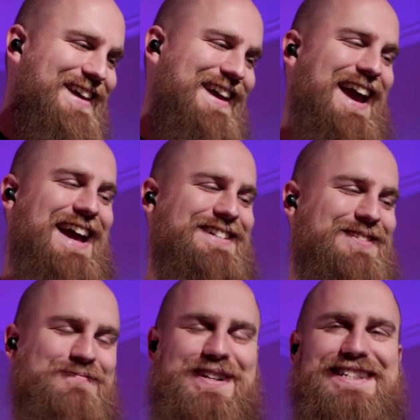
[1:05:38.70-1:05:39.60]
Andrew,
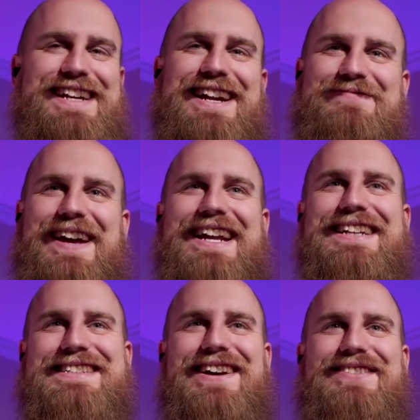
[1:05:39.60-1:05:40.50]
appreciate it, man.
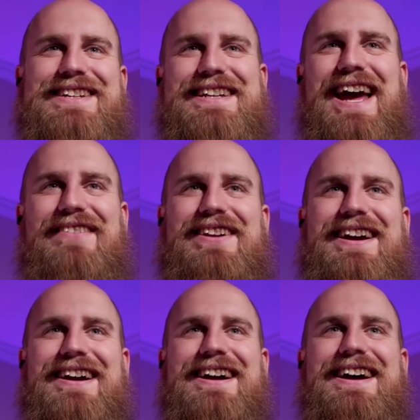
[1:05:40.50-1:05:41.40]
It's always good to have you
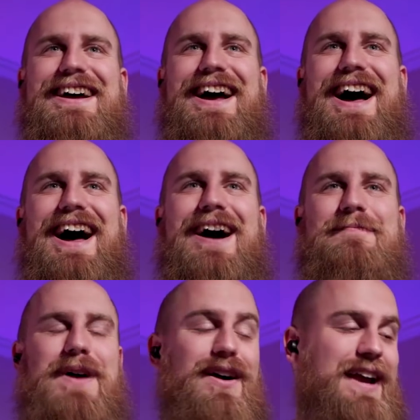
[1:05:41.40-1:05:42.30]
here.
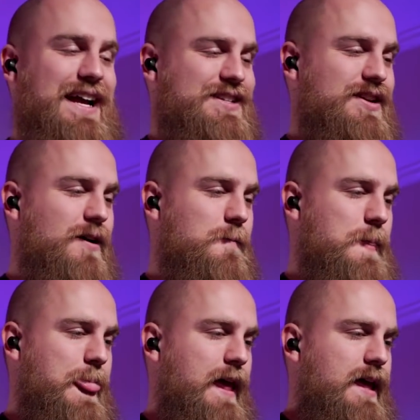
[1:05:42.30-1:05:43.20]
Okay, so
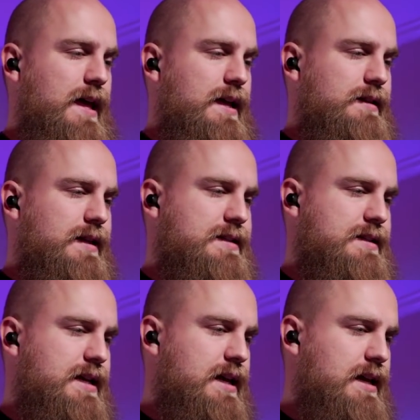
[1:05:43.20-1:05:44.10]
let's
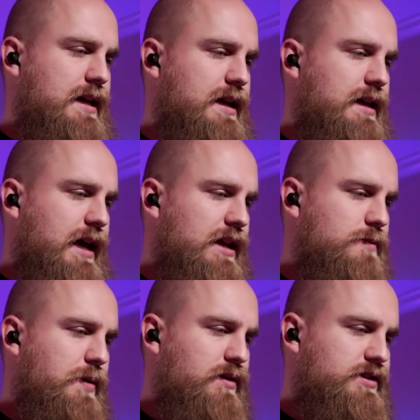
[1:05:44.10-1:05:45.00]
see. Can you
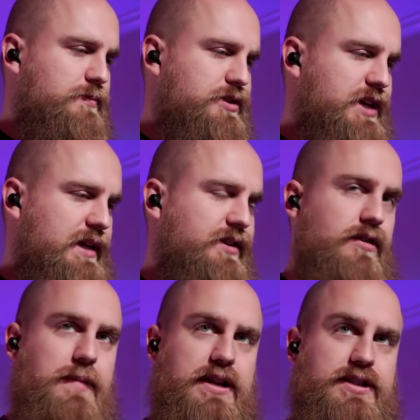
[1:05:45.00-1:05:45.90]
post the projector you
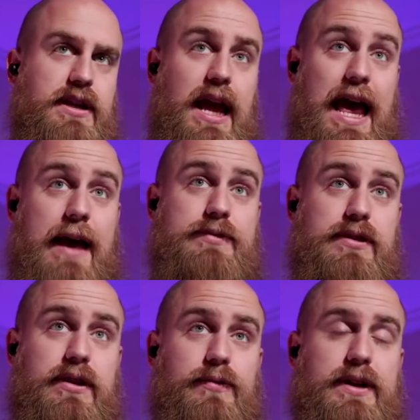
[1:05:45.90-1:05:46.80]
mentioned?
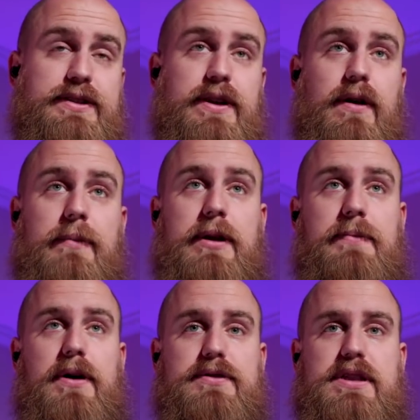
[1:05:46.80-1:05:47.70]
Absolutely will do. I'm gonna
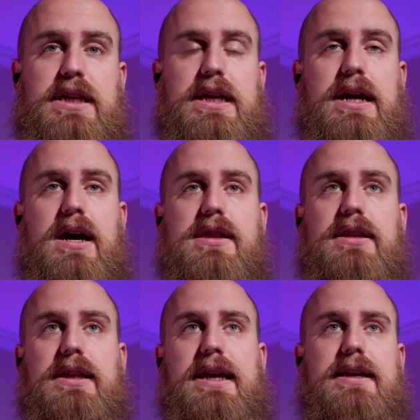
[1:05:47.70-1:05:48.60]
post the
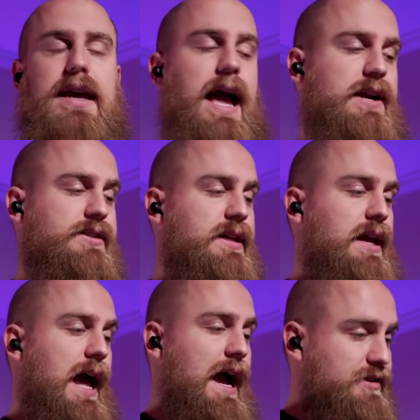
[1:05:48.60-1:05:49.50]
link. Actually,
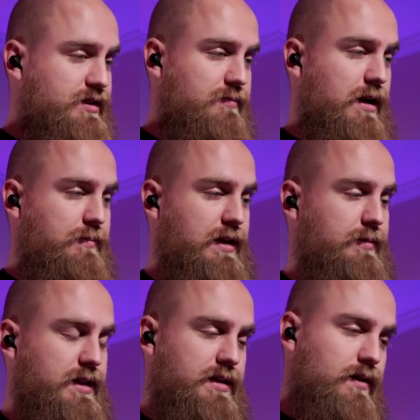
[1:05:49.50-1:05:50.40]
Ashley might be
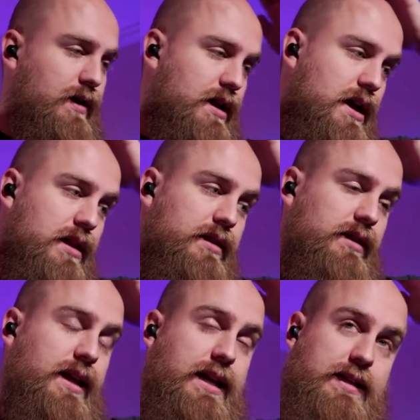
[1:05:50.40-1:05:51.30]
able to do it. The
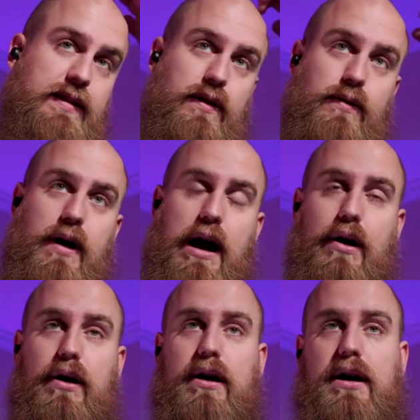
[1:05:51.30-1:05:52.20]
link to
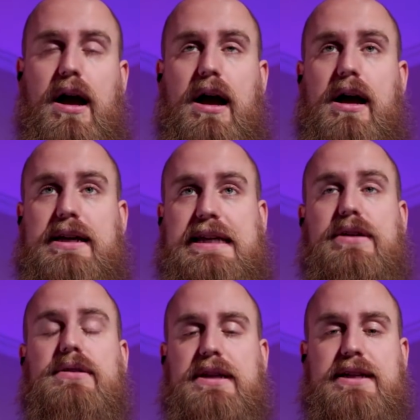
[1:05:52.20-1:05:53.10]
our
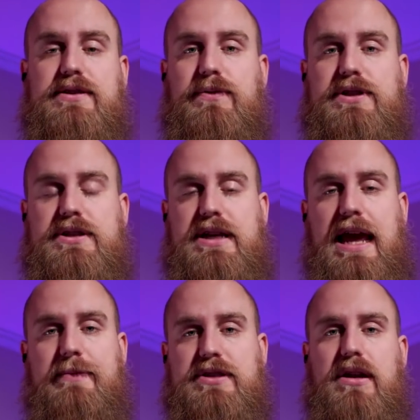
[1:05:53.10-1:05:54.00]
gear list, which is an
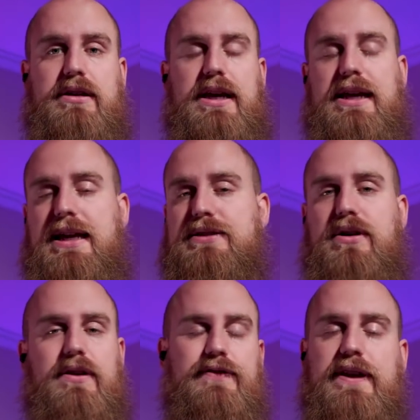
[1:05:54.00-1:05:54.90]
Amazon link. It's
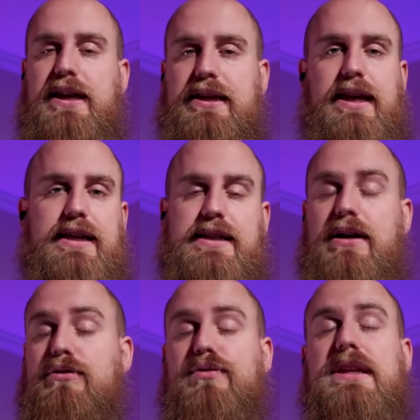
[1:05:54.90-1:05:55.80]
all affiliate links, and I
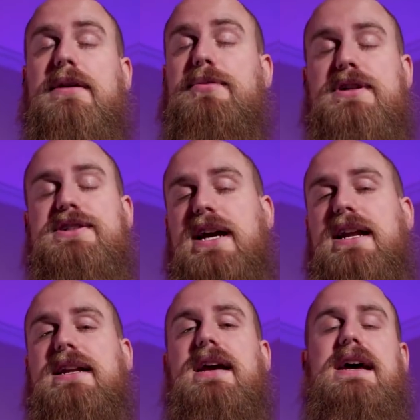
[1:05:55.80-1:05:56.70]
would really appreciate
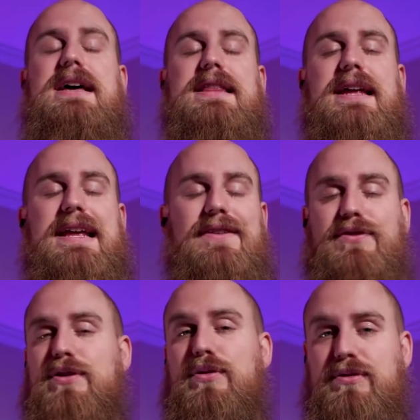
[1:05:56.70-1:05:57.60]
it that if
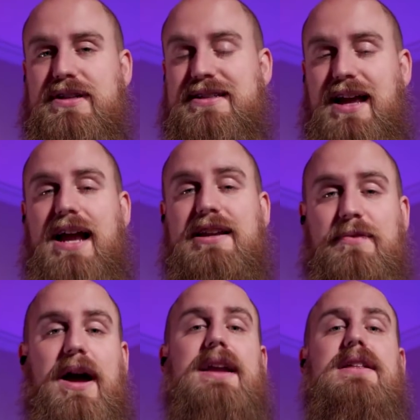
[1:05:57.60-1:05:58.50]
you decide to
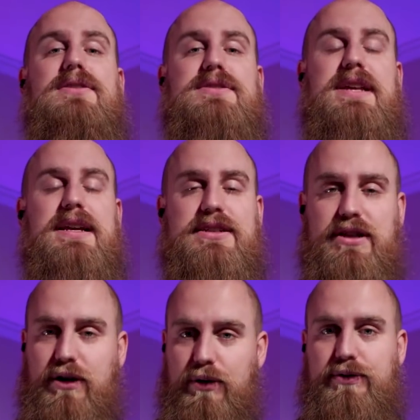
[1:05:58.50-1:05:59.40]
buy any of those things, to
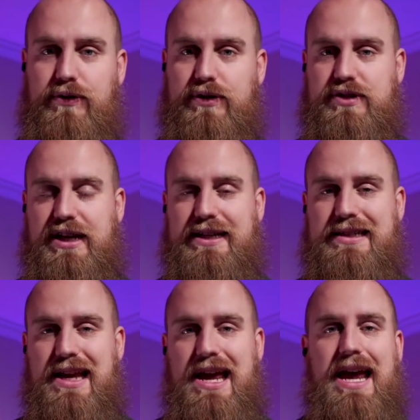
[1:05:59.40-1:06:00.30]
go through those links.
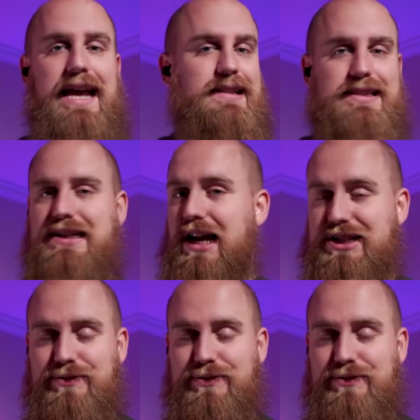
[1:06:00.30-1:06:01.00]
It doesn't cost you